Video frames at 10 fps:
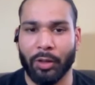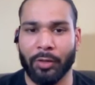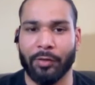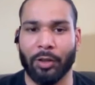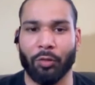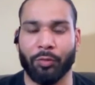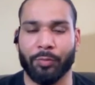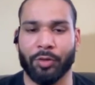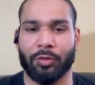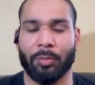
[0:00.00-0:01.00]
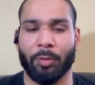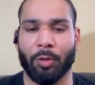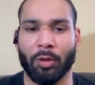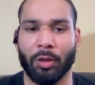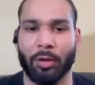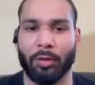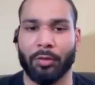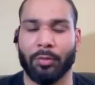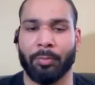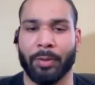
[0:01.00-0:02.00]
Instead of just a brawler,
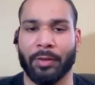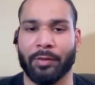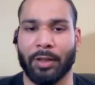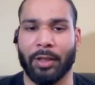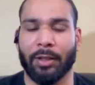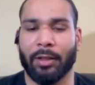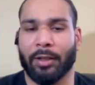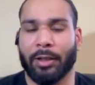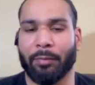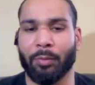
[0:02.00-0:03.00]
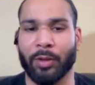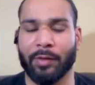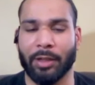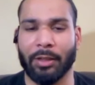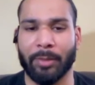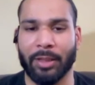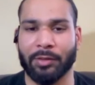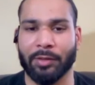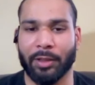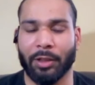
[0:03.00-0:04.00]
big style, I like heavyweight style
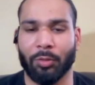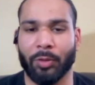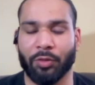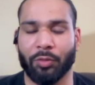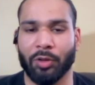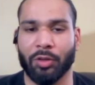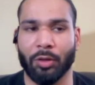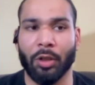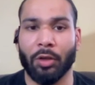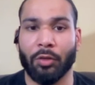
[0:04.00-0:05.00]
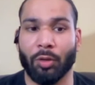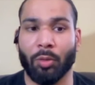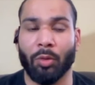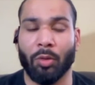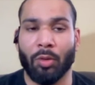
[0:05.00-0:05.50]
matches. I can do X Division. So,